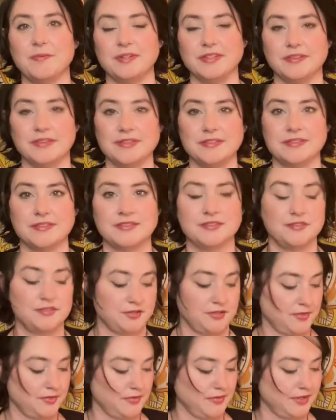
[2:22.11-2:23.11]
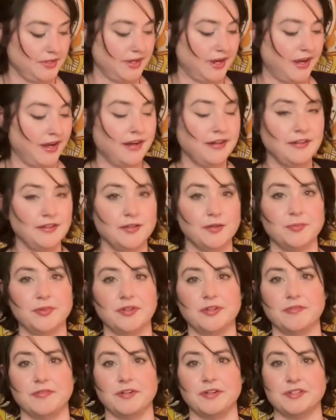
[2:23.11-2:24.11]
we listen to the
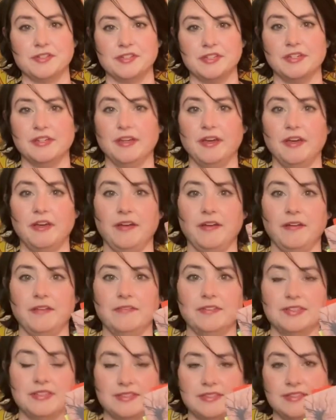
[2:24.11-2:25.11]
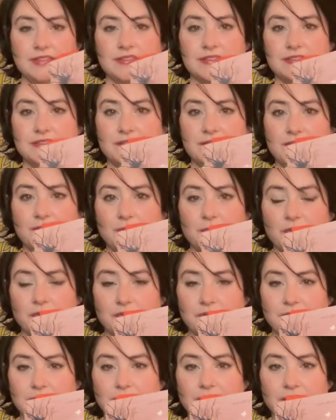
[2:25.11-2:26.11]
audiobook version of Seasons of the
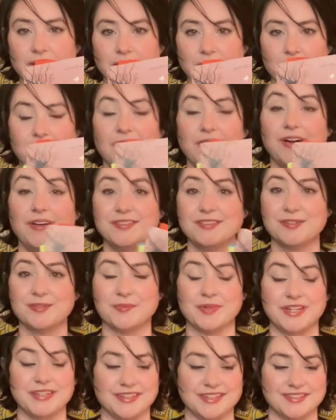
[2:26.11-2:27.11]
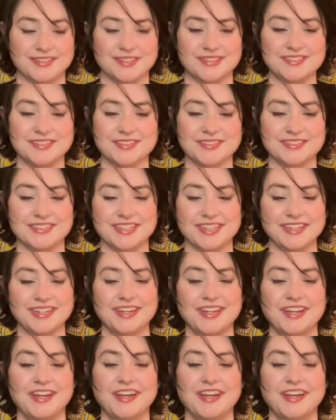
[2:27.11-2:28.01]
Moon and Flame, also by Daniel Dulsky.